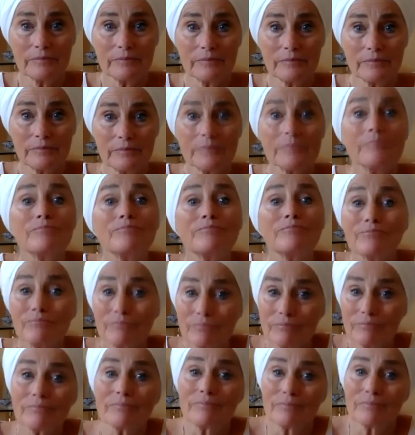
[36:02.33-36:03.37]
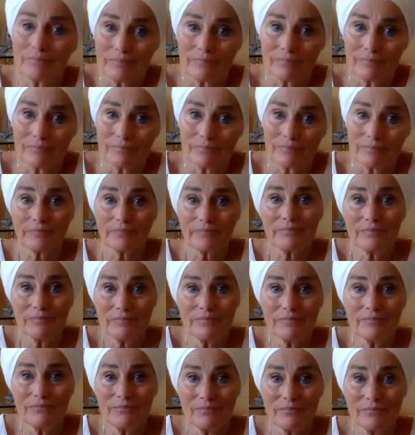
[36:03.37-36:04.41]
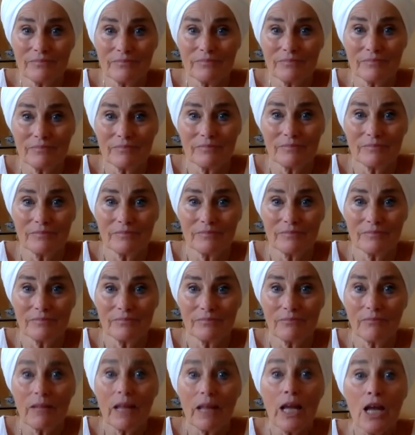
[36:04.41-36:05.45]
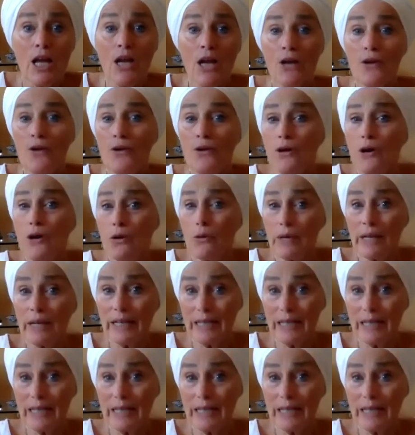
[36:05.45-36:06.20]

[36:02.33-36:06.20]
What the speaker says: to find a class that you like? And